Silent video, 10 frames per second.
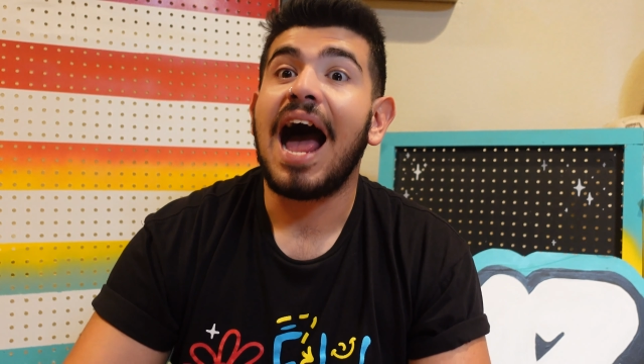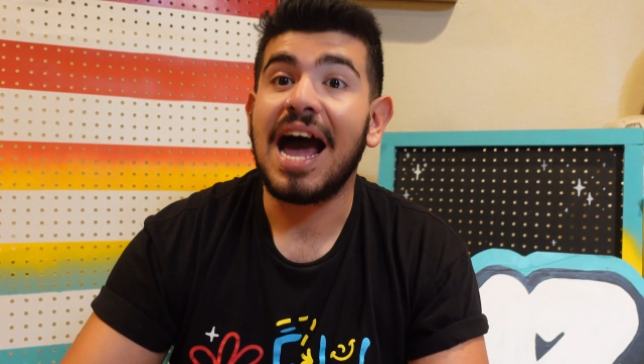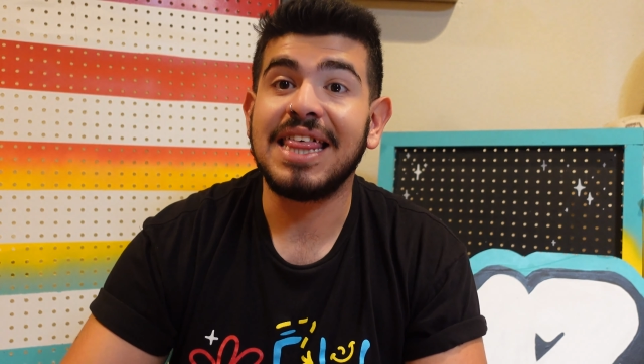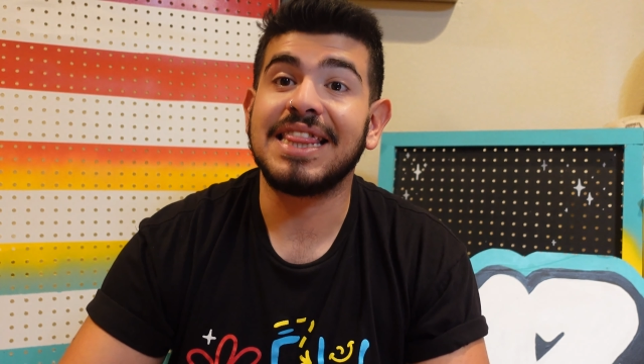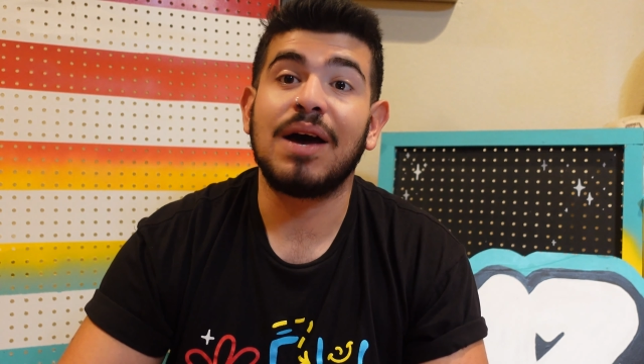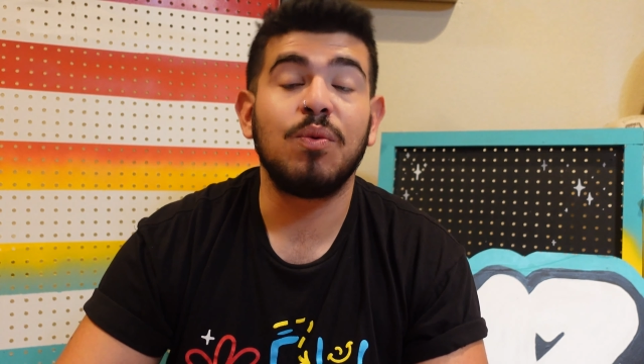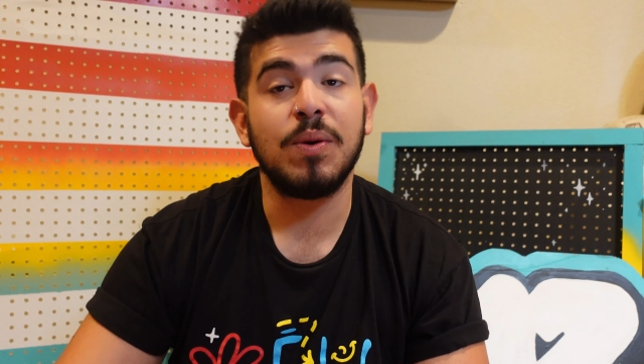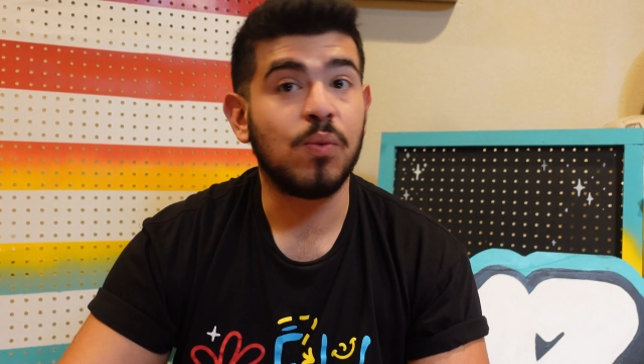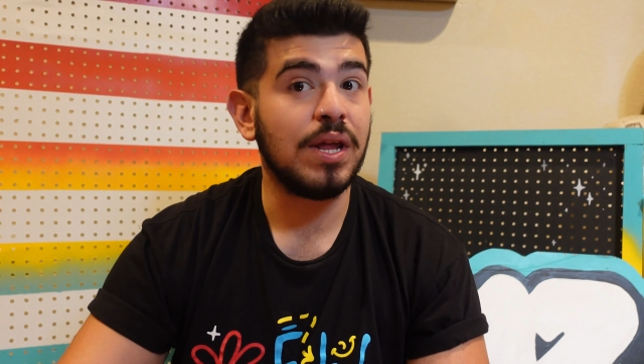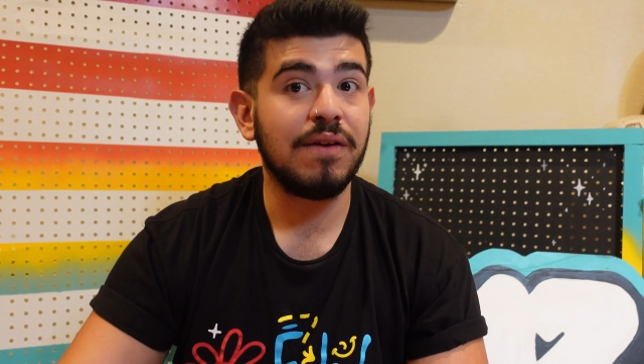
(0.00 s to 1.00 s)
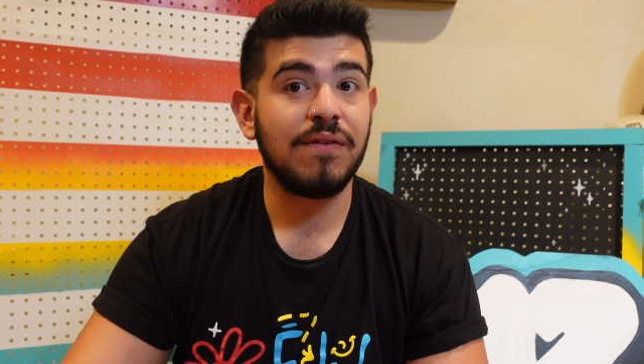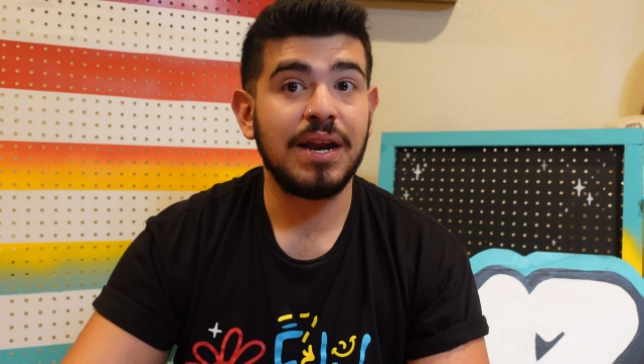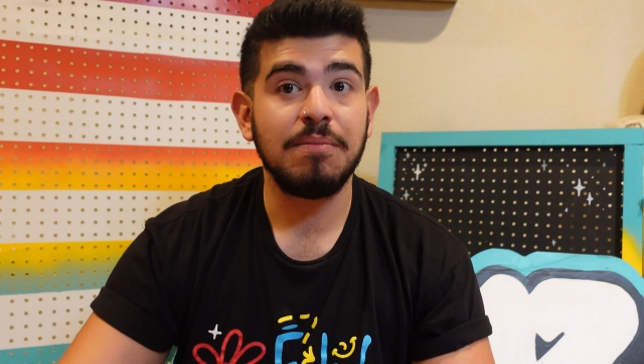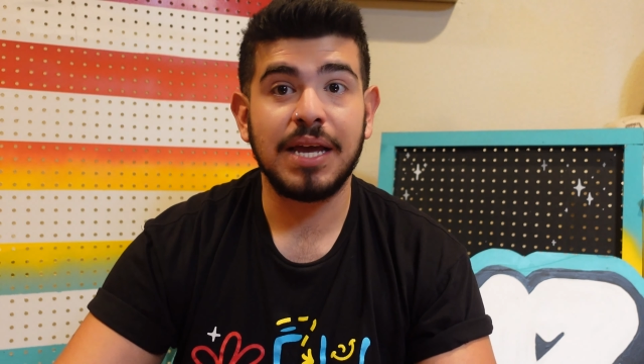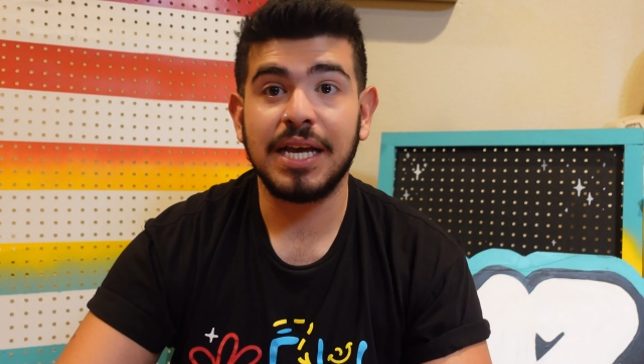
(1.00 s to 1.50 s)
I think that would be really
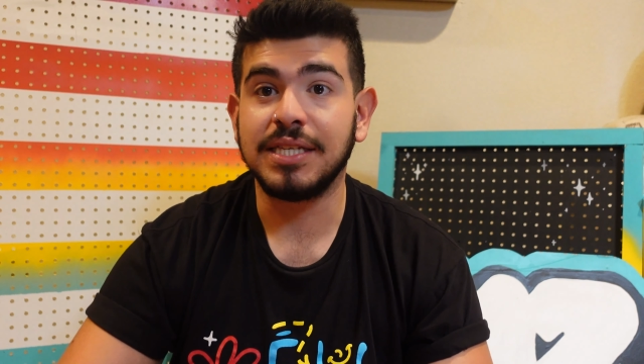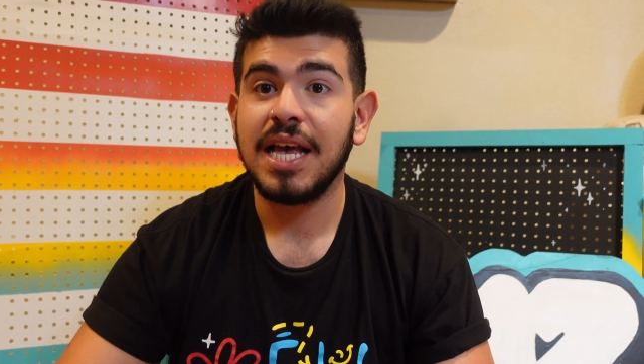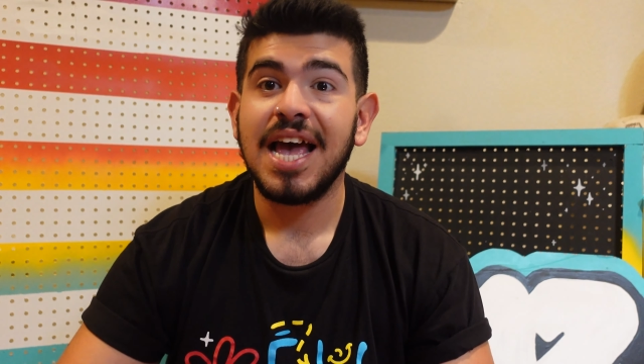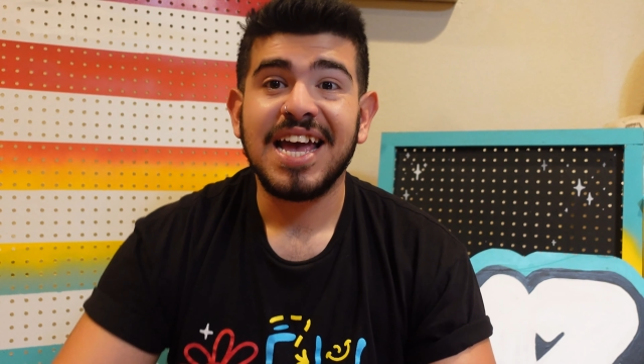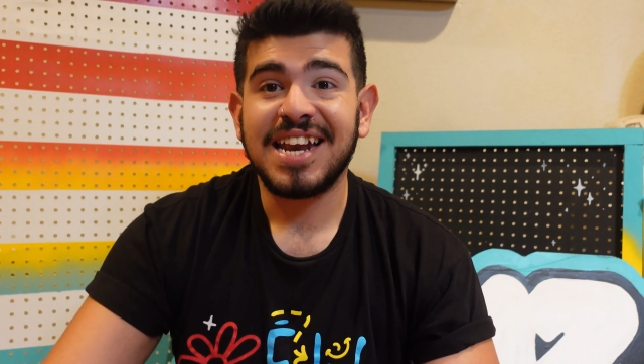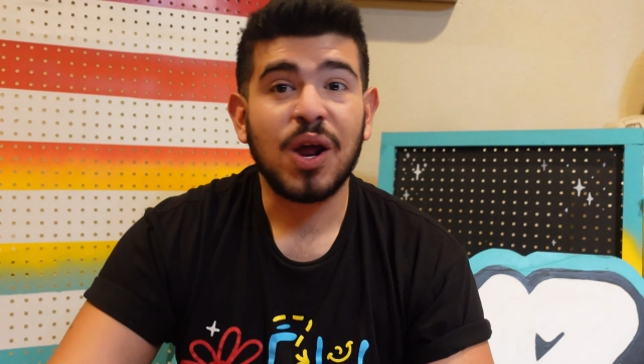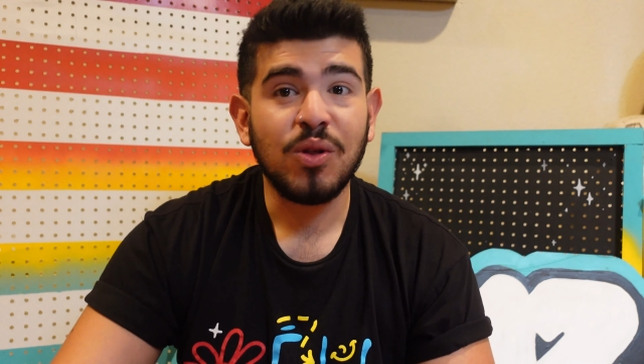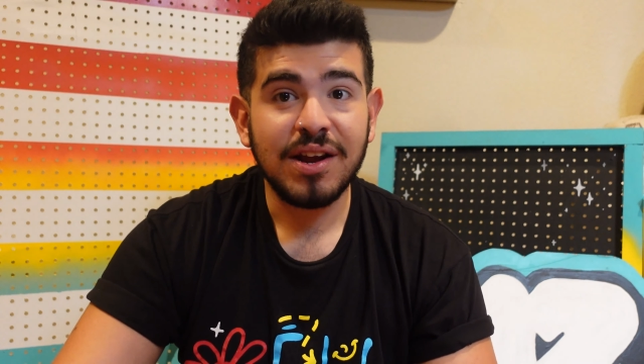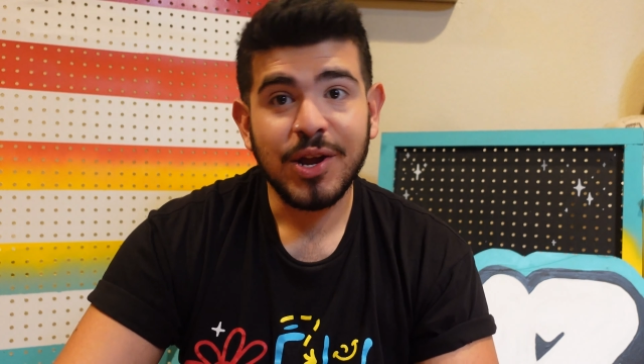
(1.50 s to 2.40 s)
fun because not only